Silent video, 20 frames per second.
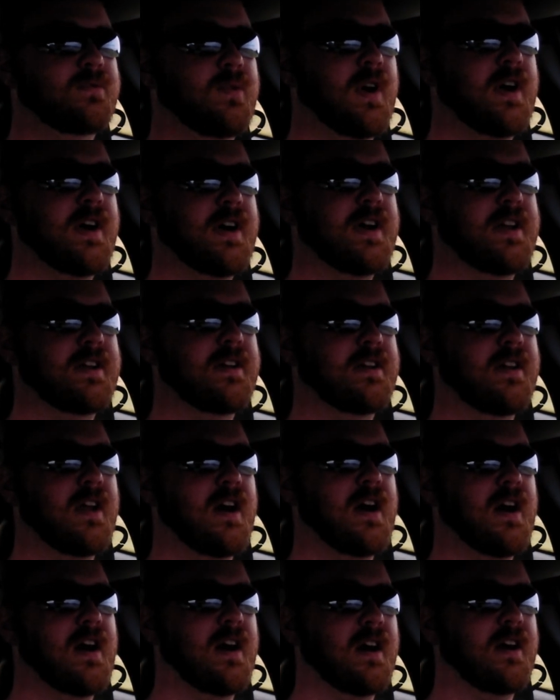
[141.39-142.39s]
when
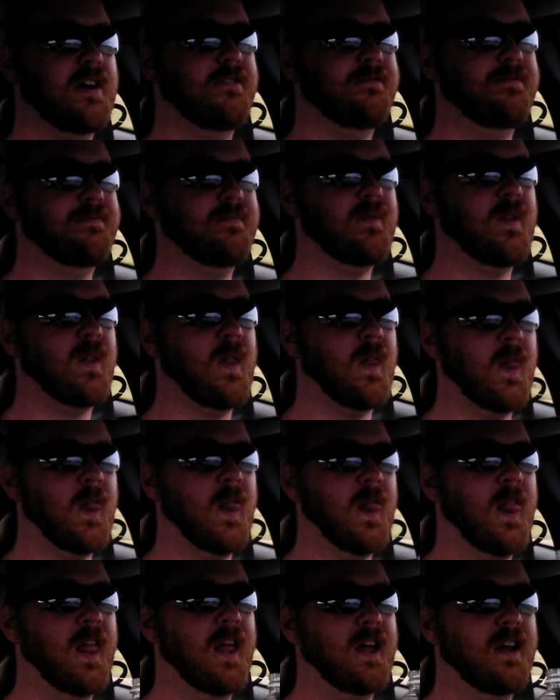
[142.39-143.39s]
uh,
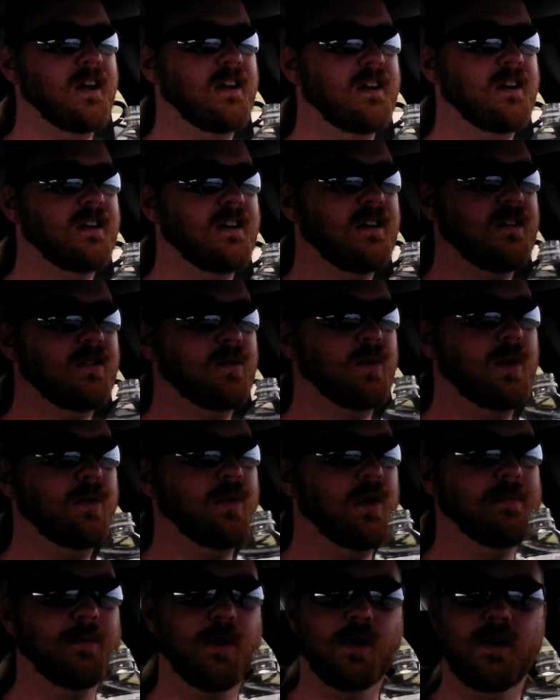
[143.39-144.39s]
when
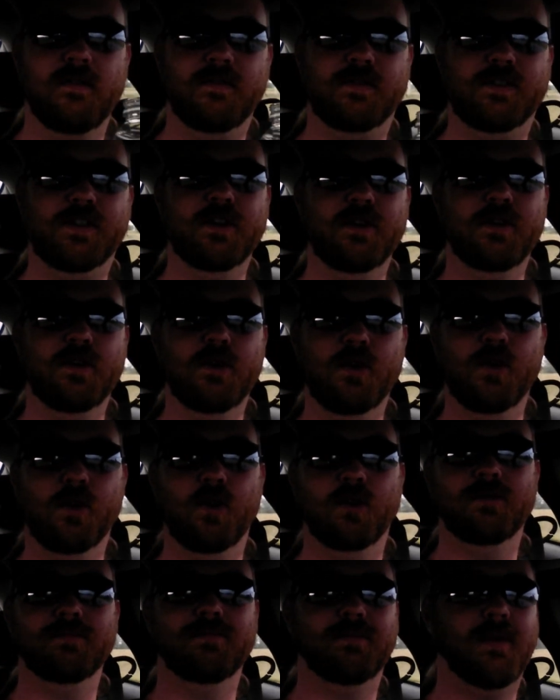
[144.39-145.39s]
we moved
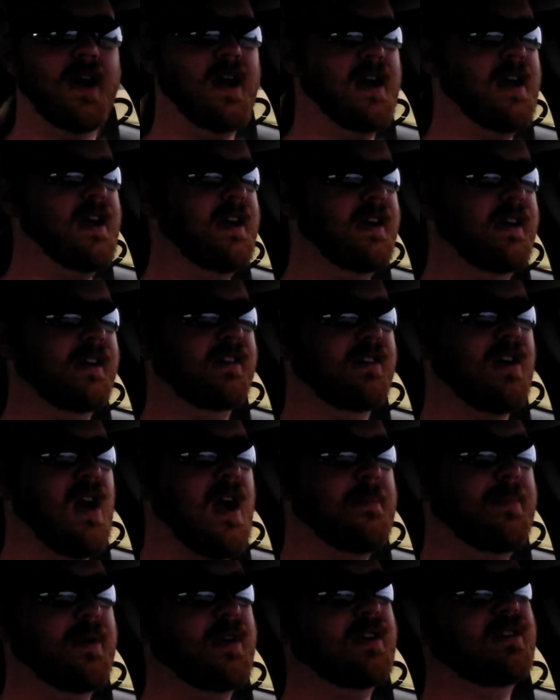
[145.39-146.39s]
to my
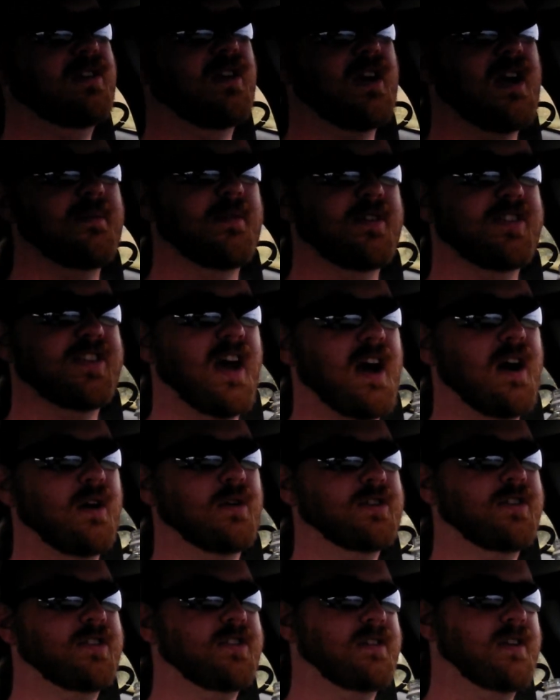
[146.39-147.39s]
grandpa and grandma's
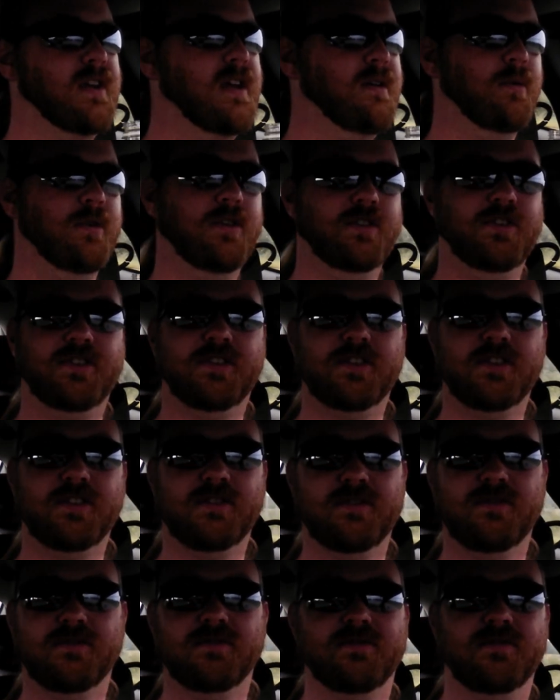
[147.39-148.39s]
house. It
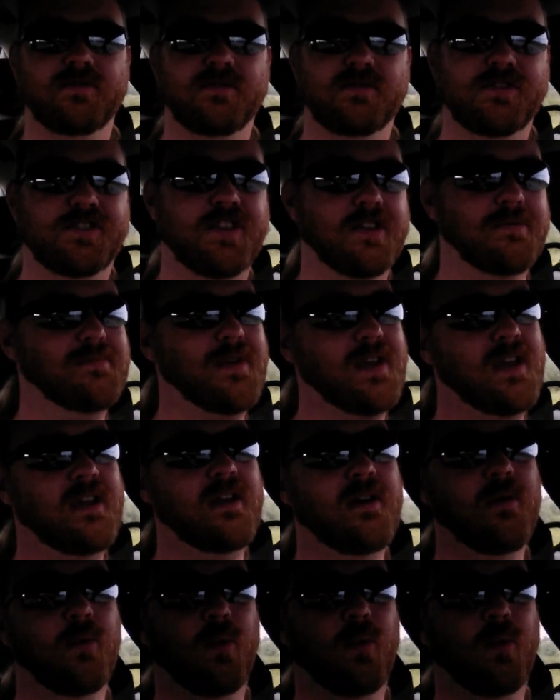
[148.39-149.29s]
was, to me,